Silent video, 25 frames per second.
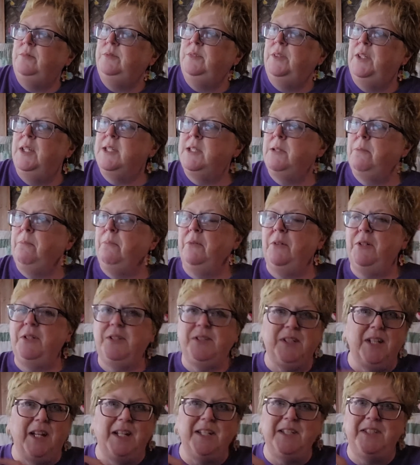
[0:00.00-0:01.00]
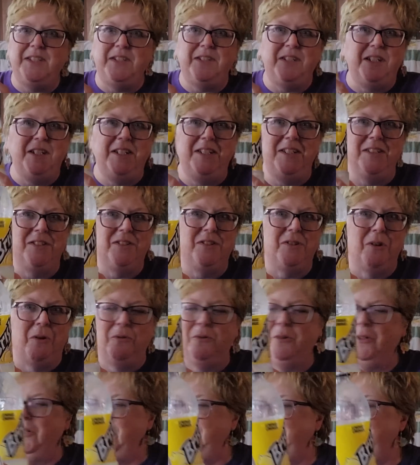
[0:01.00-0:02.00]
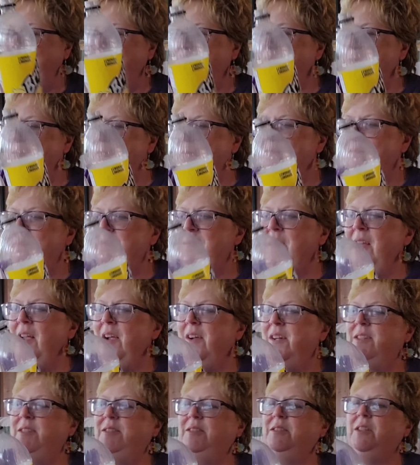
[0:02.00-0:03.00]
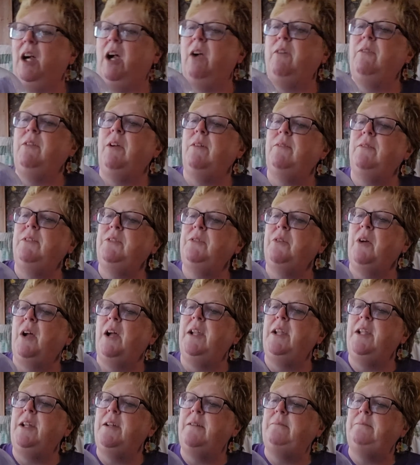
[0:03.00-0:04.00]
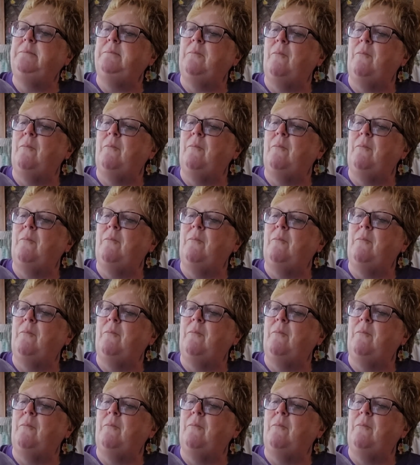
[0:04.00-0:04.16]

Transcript: This brisk iced tea is so good. Have you ever tried it?